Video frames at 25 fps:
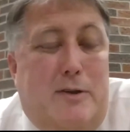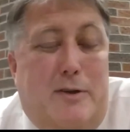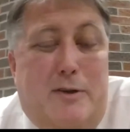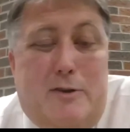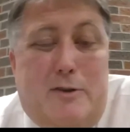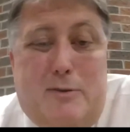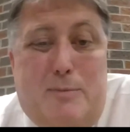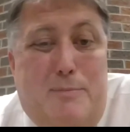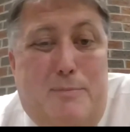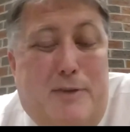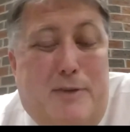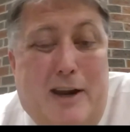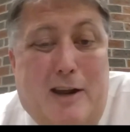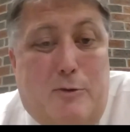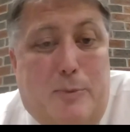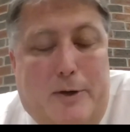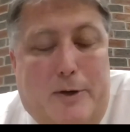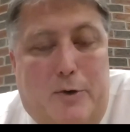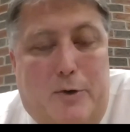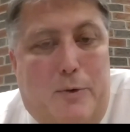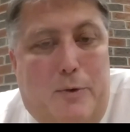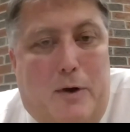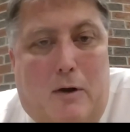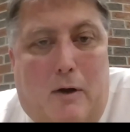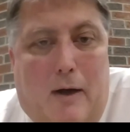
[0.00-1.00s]
And there's some things we
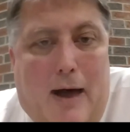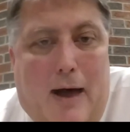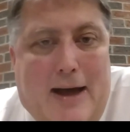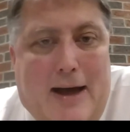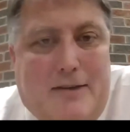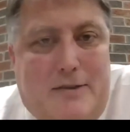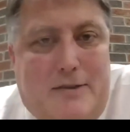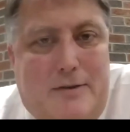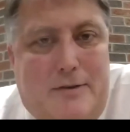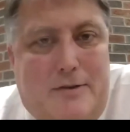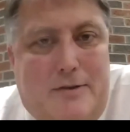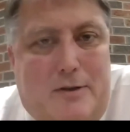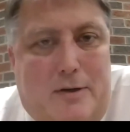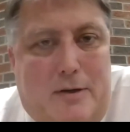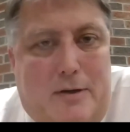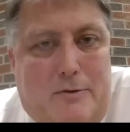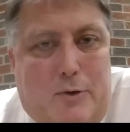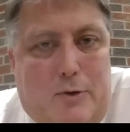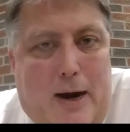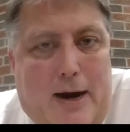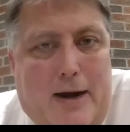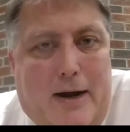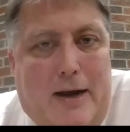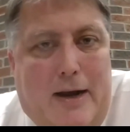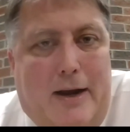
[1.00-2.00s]
do in classes to
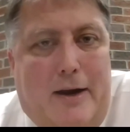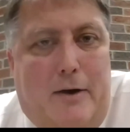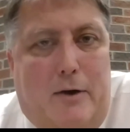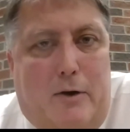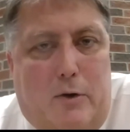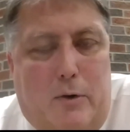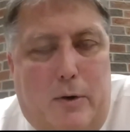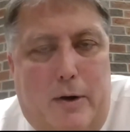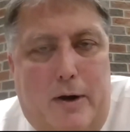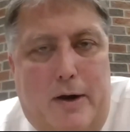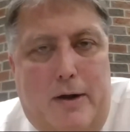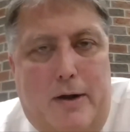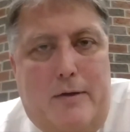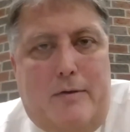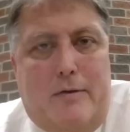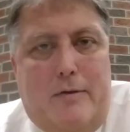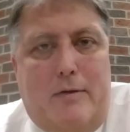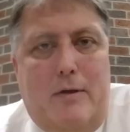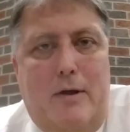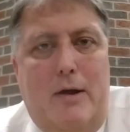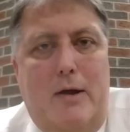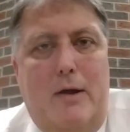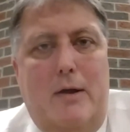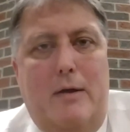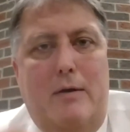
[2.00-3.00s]
try to increase
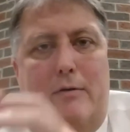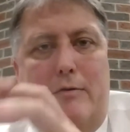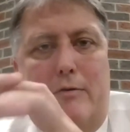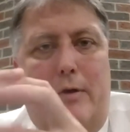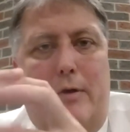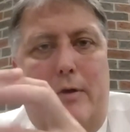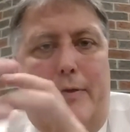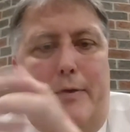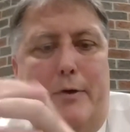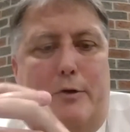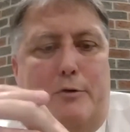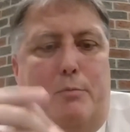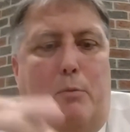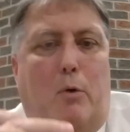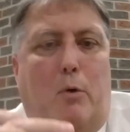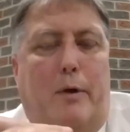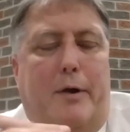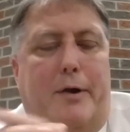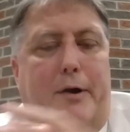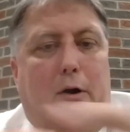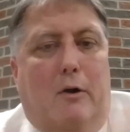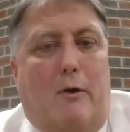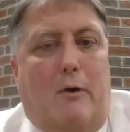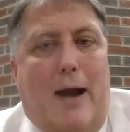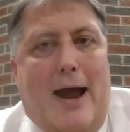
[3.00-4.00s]
so that there's
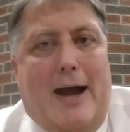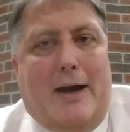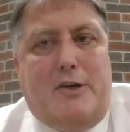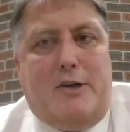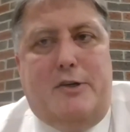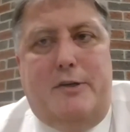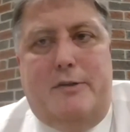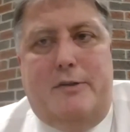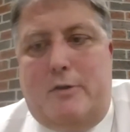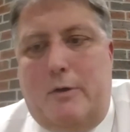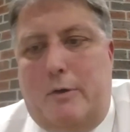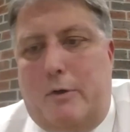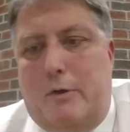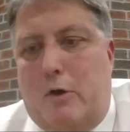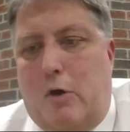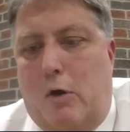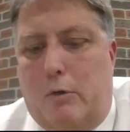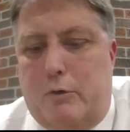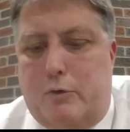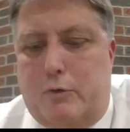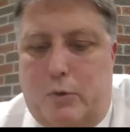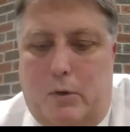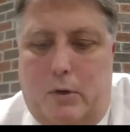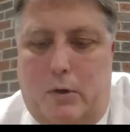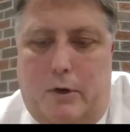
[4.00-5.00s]
more interaction, so
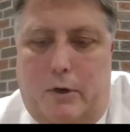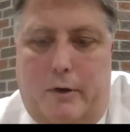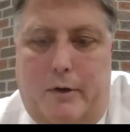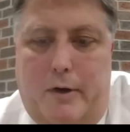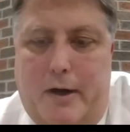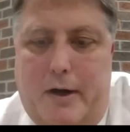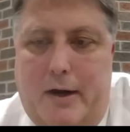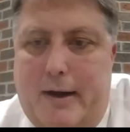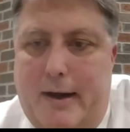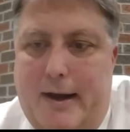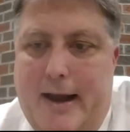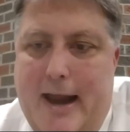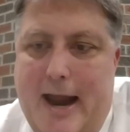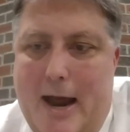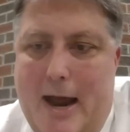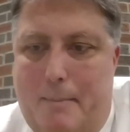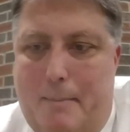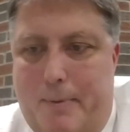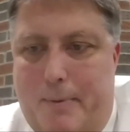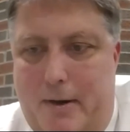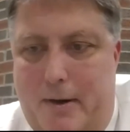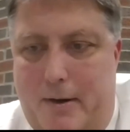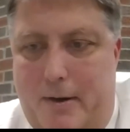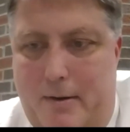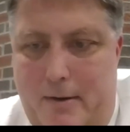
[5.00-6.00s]
cultural learning can
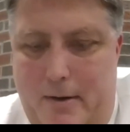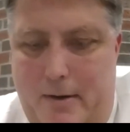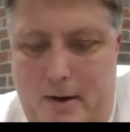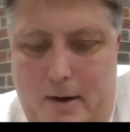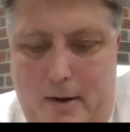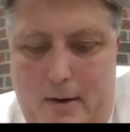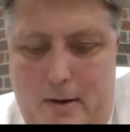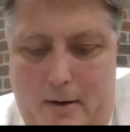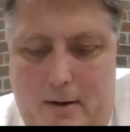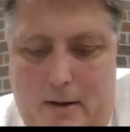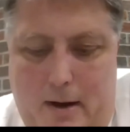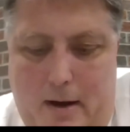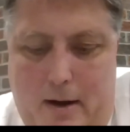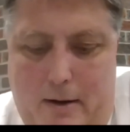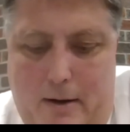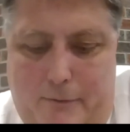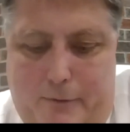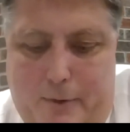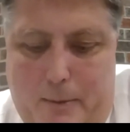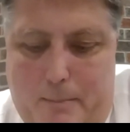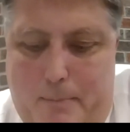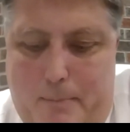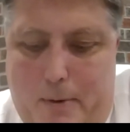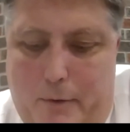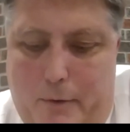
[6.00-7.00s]
happen
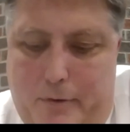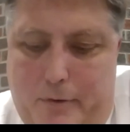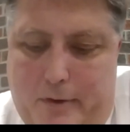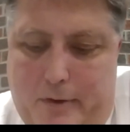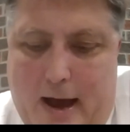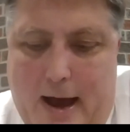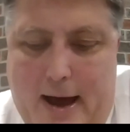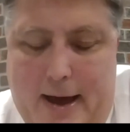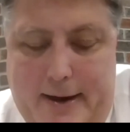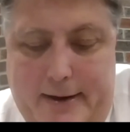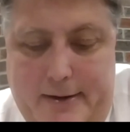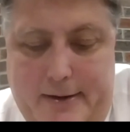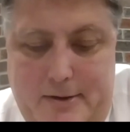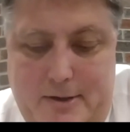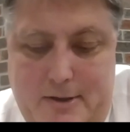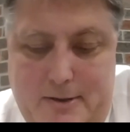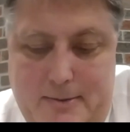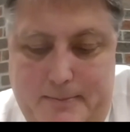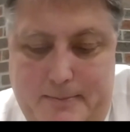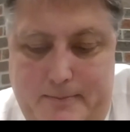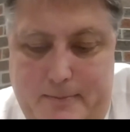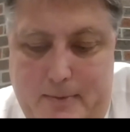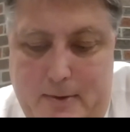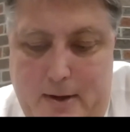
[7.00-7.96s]
from both sides.